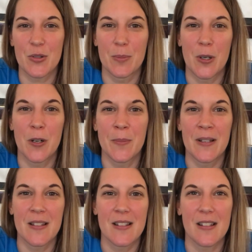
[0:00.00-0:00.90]
or
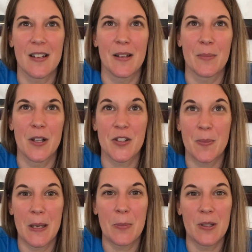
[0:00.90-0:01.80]
apartments, lots of
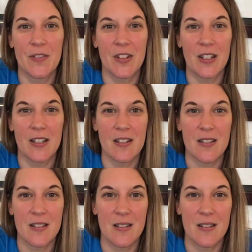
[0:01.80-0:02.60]
people living in a